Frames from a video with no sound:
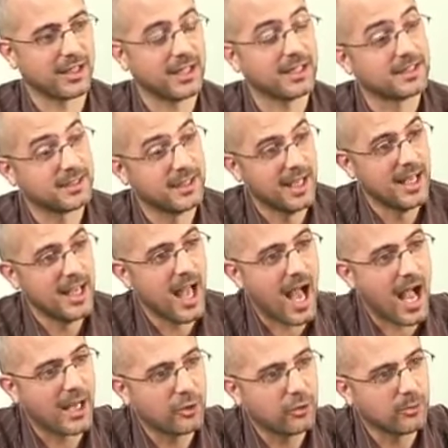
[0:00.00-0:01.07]
I guess
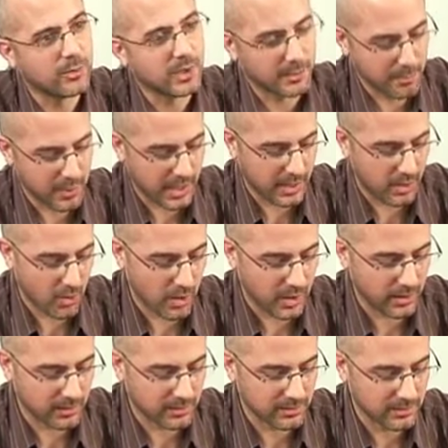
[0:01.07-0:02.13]
arguably peak
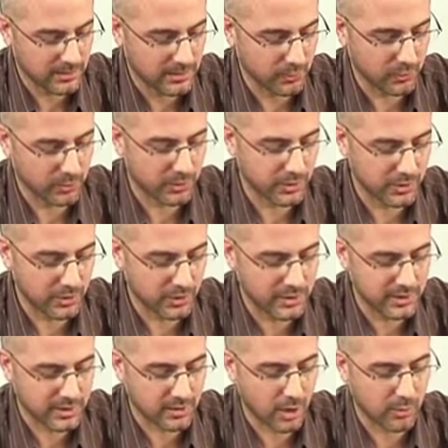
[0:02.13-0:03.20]
oil will
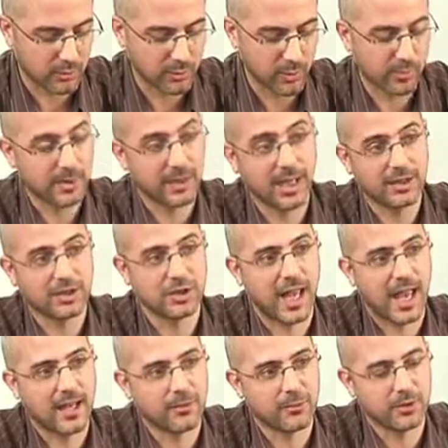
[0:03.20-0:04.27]
reduce the global
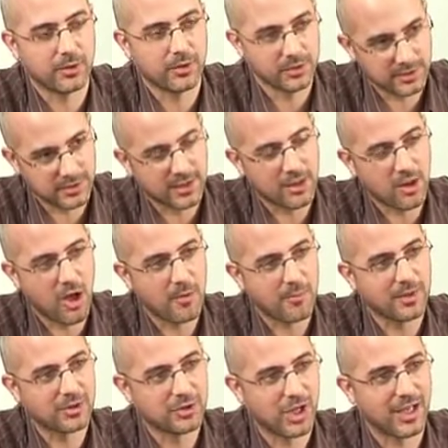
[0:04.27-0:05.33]
population and reduce the
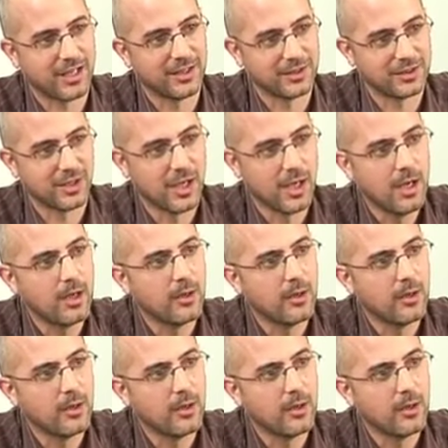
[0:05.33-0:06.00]
climate change